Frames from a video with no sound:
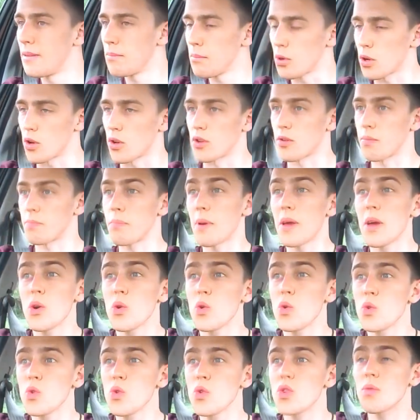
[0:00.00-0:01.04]
plus
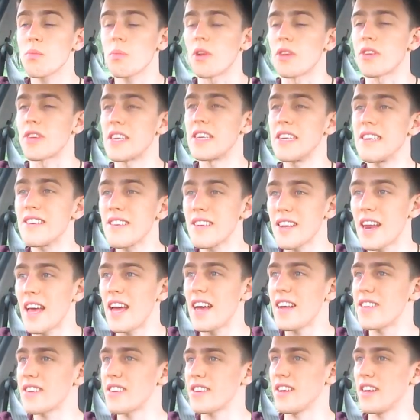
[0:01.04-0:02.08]
bills, plus
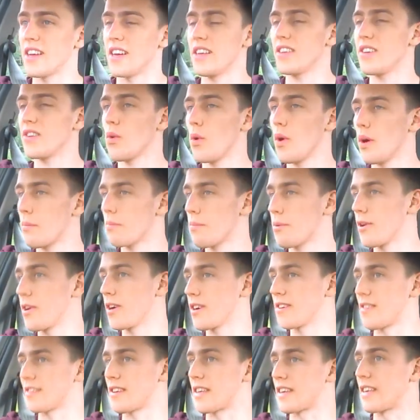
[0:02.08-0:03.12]
internet. It is quite
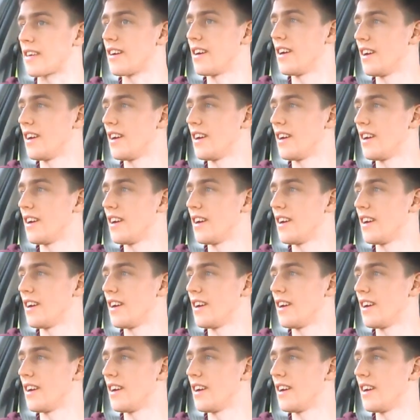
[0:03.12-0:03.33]
pricey.